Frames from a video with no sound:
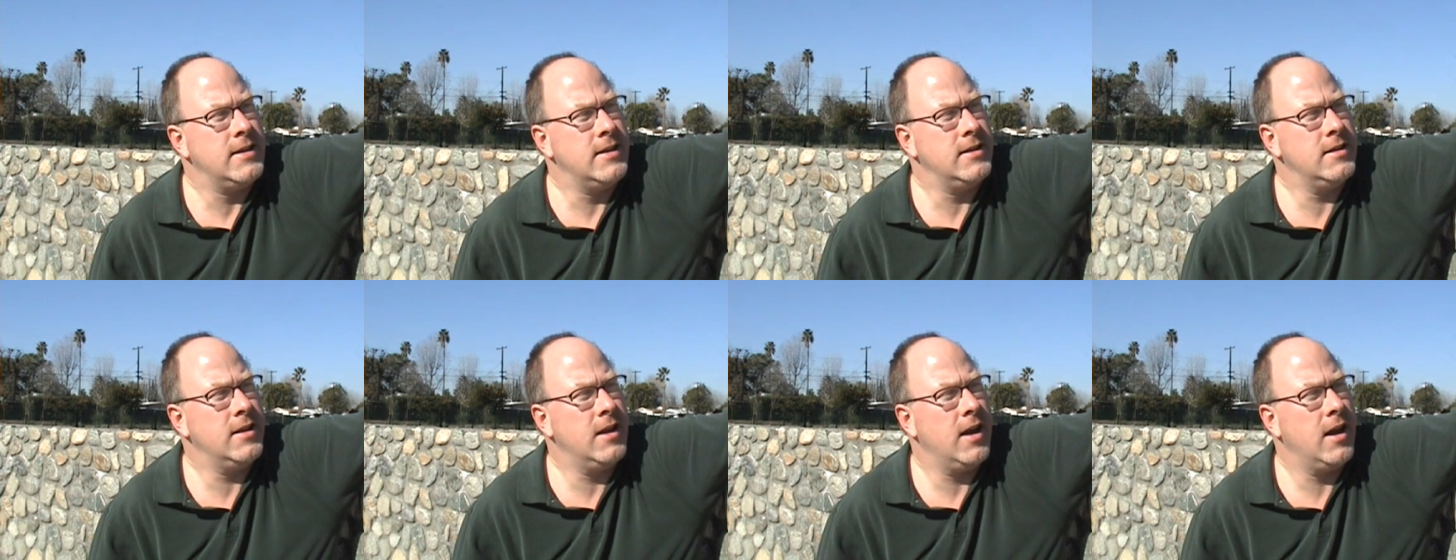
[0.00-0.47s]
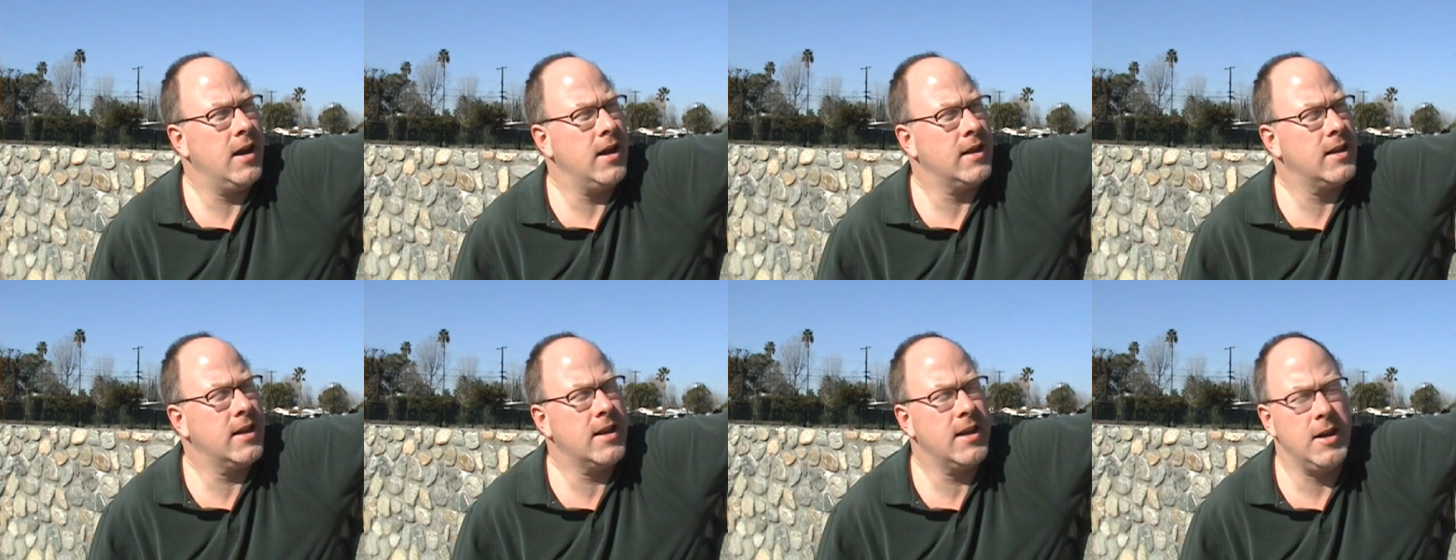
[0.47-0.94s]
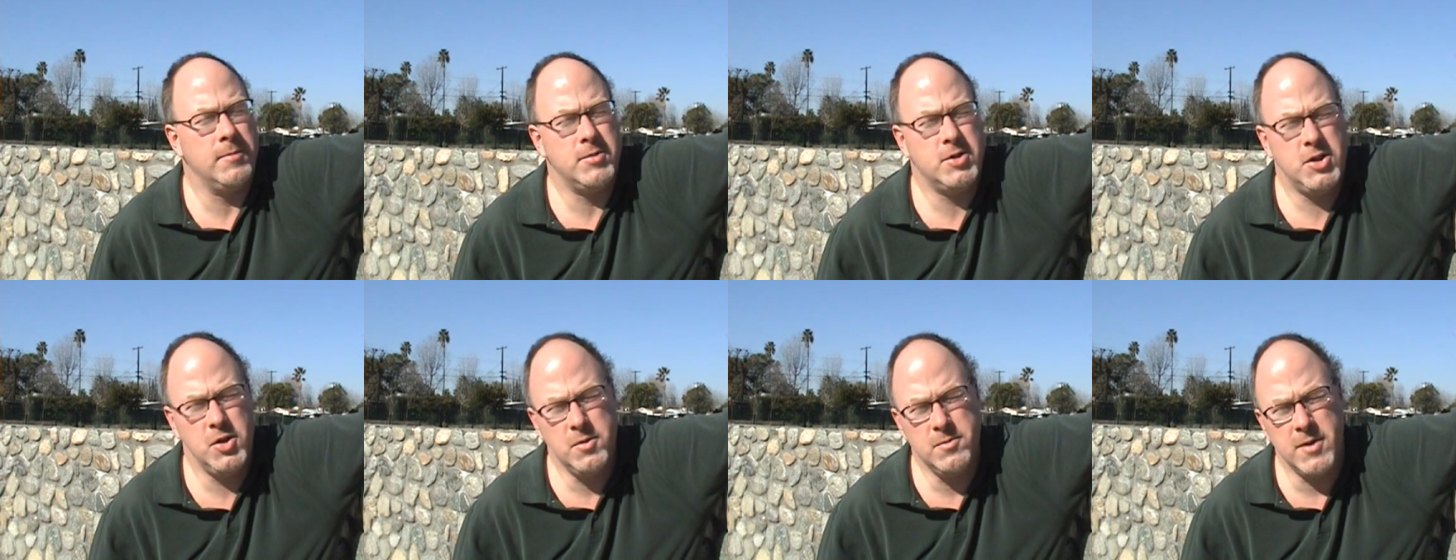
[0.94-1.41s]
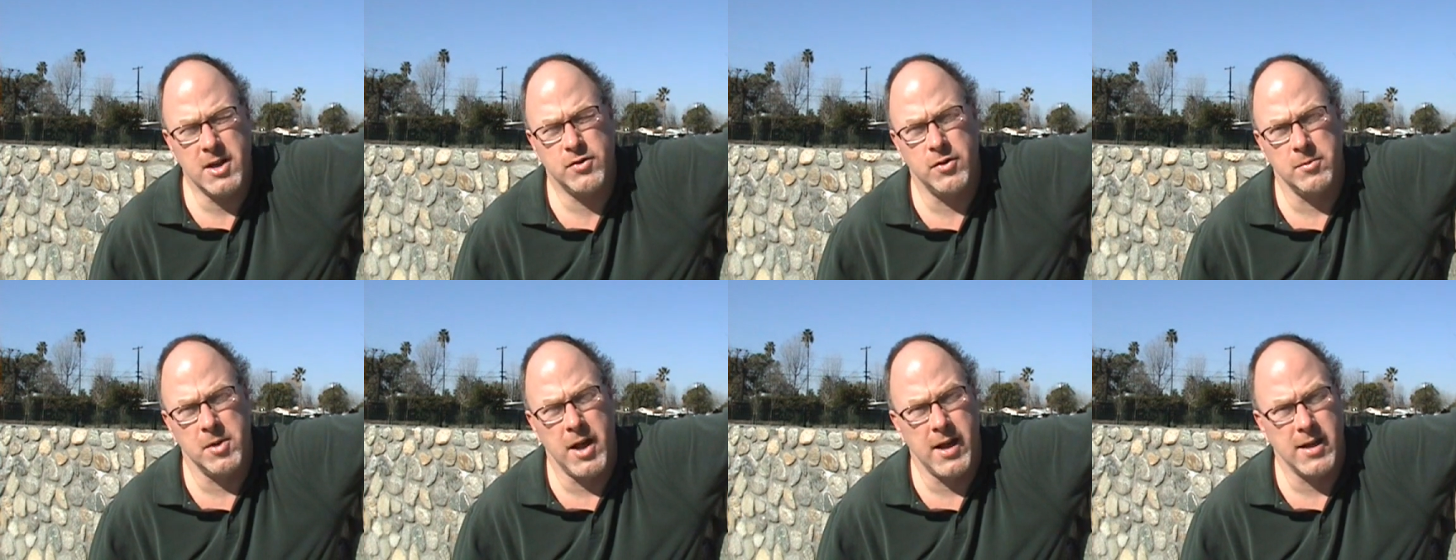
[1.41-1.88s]
Didn't kick it up too much
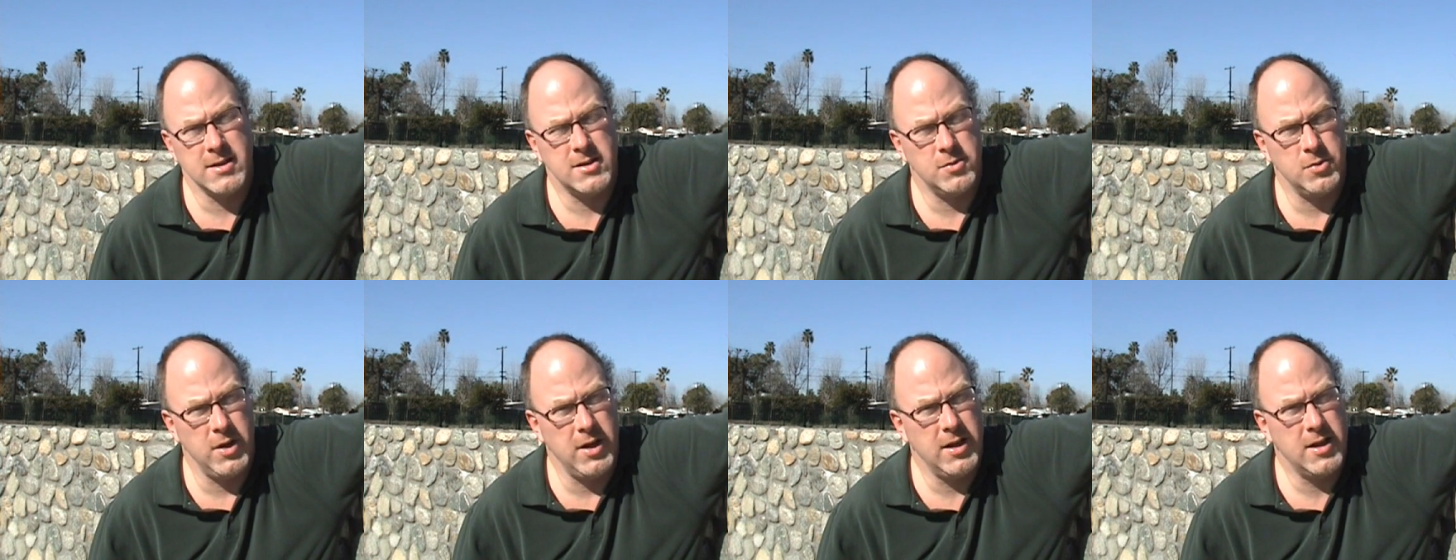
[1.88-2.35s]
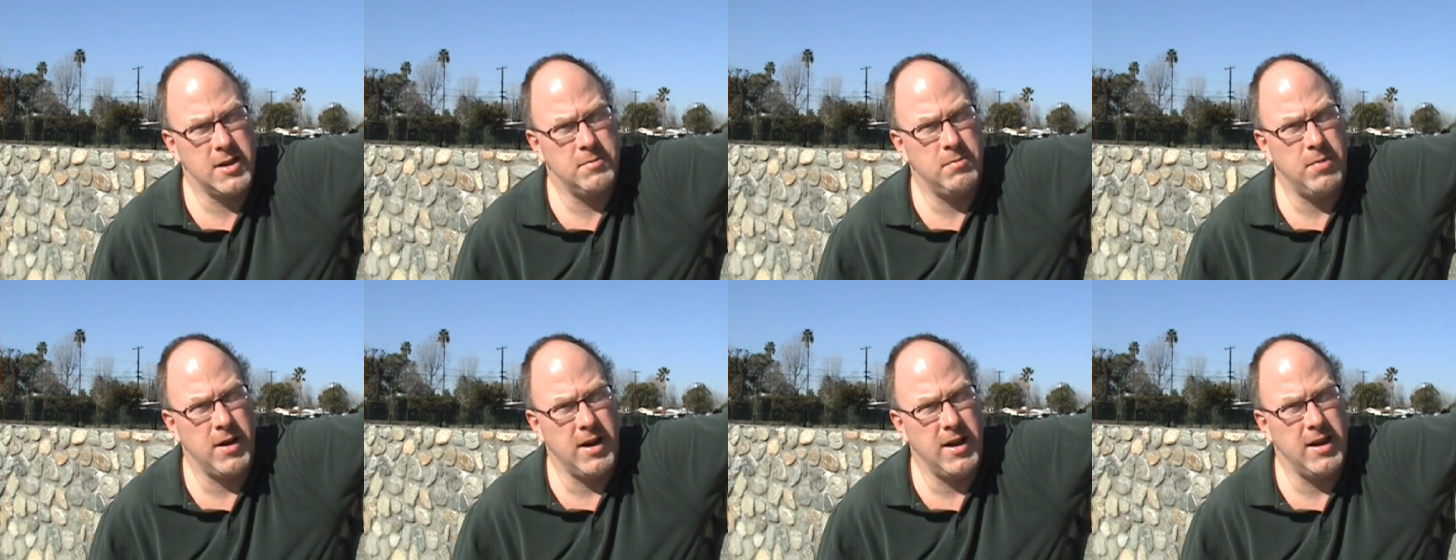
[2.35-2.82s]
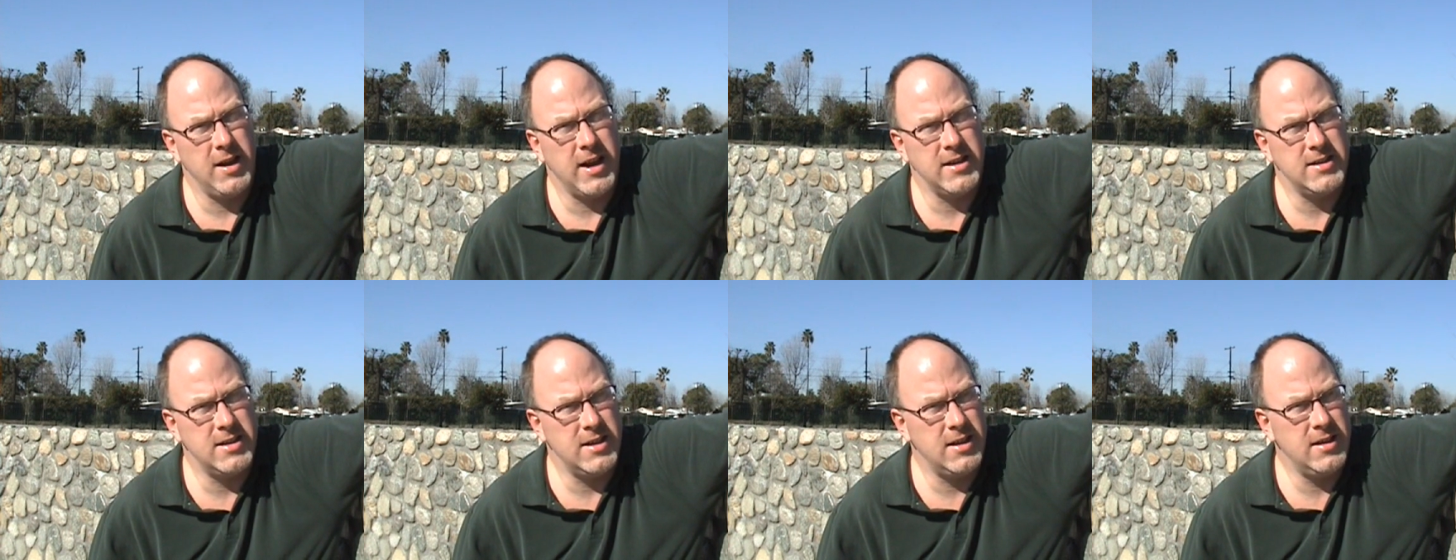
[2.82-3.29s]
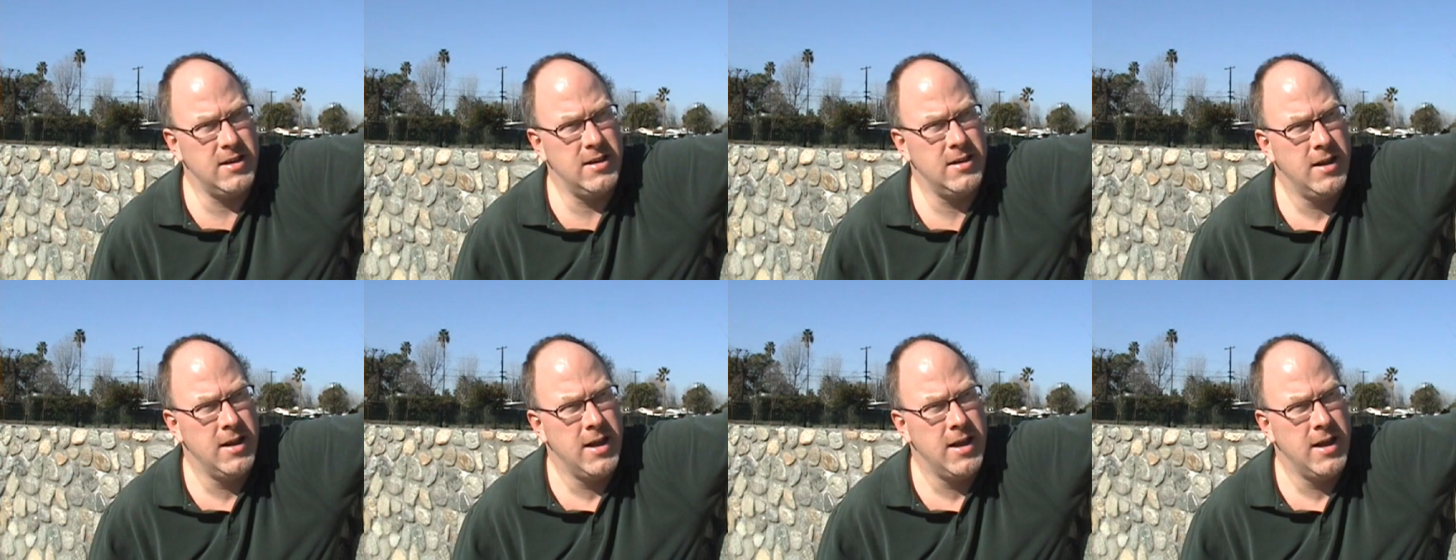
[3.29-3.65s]
from last week, but I did